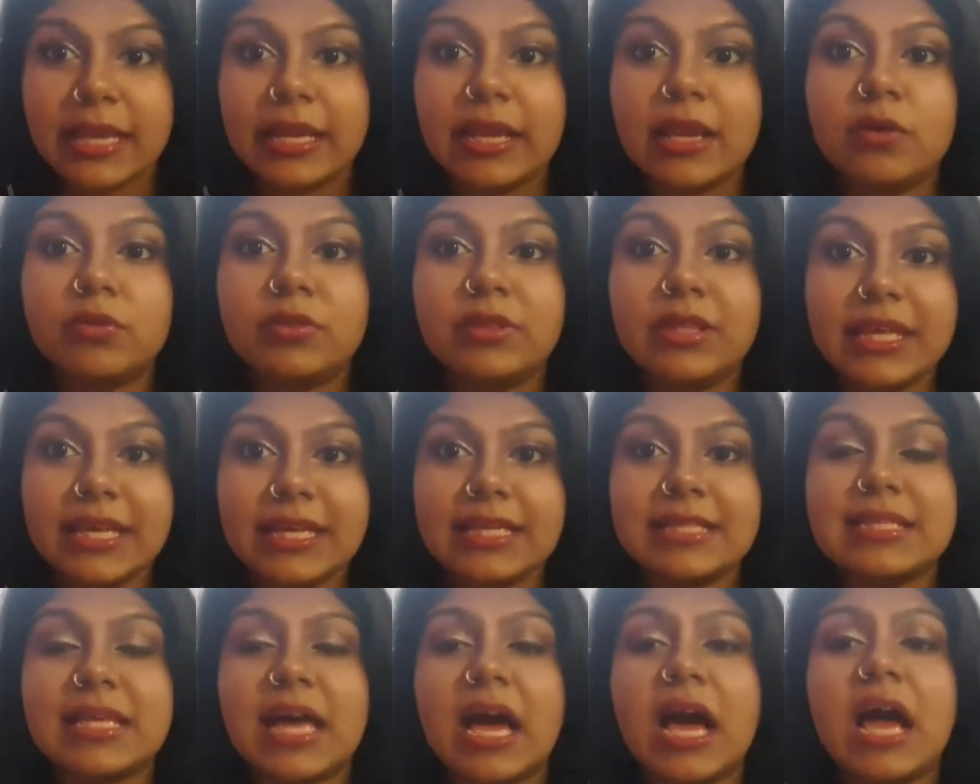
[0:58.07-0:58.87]
Now
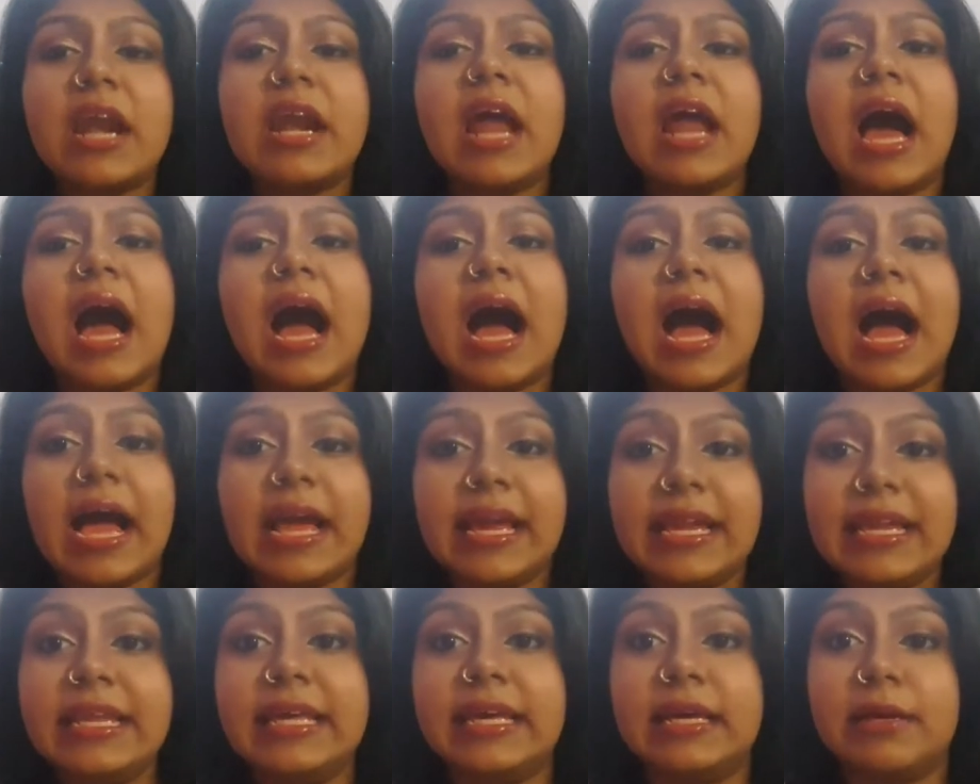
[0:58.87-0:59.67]
these are
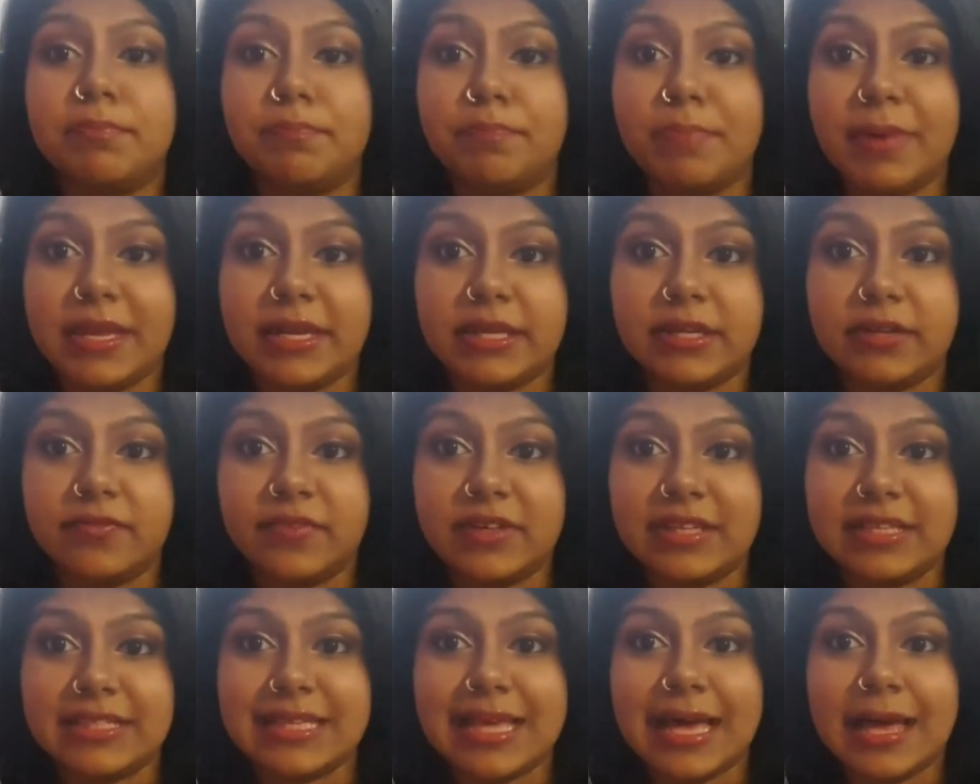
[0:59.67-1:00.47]
highly
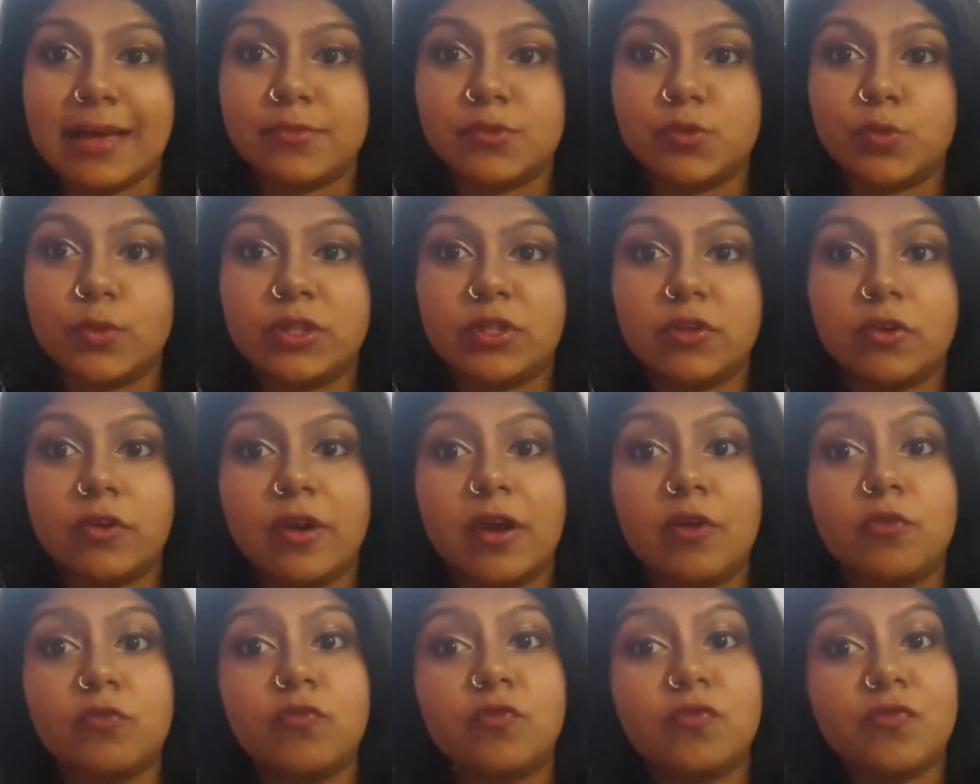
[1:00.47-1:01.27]
competitive exams with
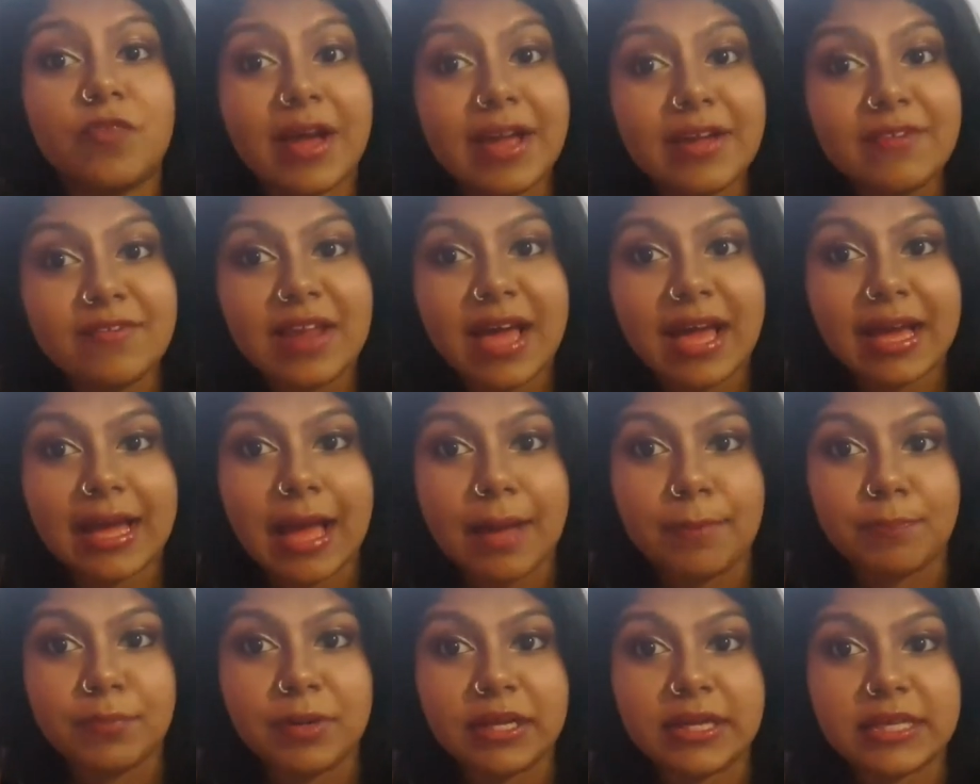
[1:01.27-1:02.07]
around 5 lakh
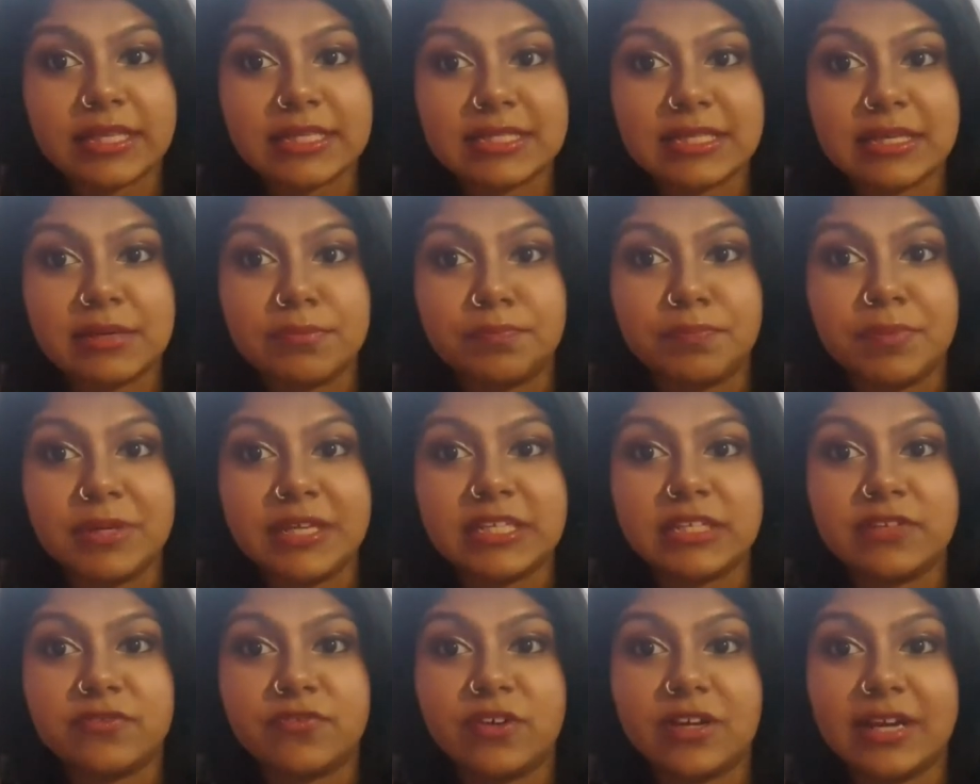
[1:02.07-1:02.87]
applicants
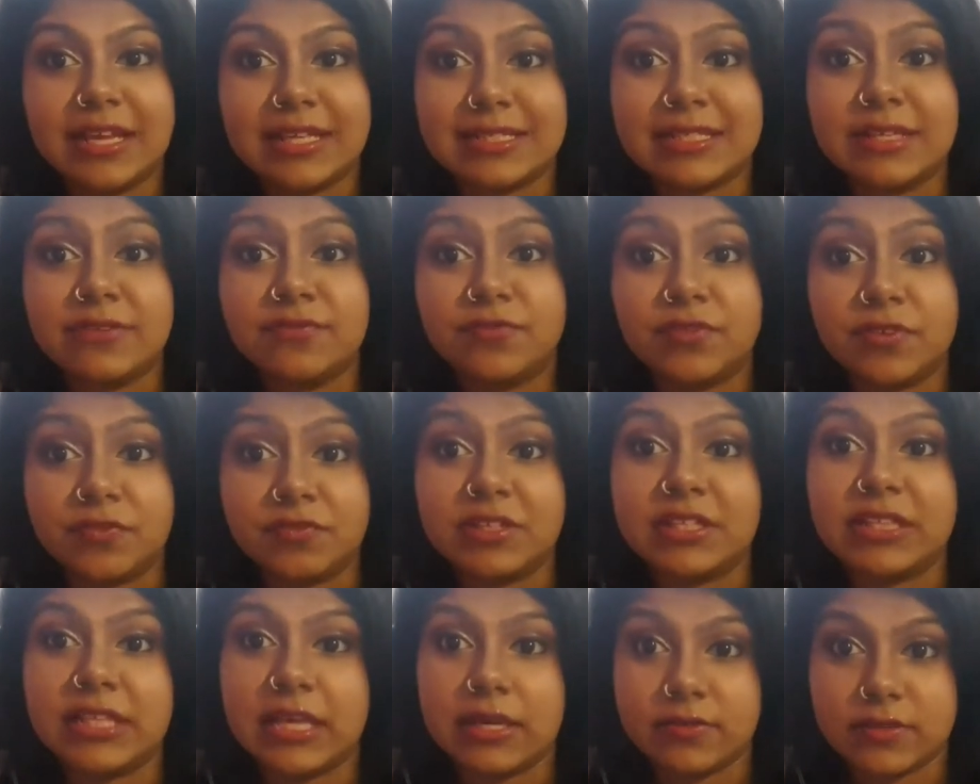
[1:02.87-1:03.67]
competing for less than
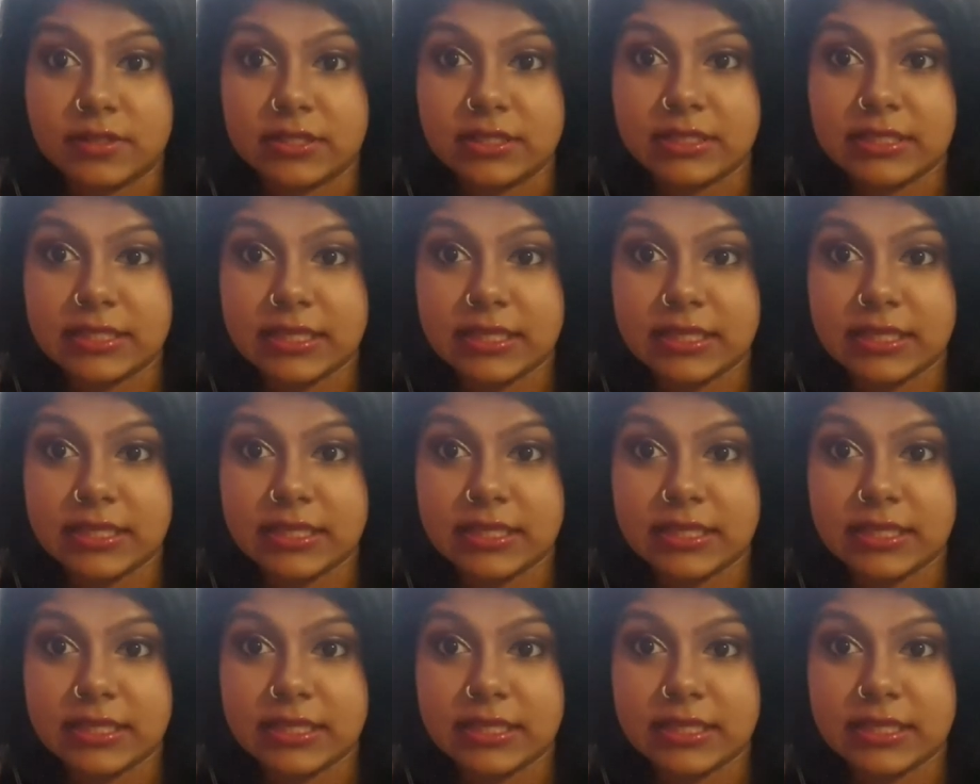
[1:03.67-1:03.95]
50,000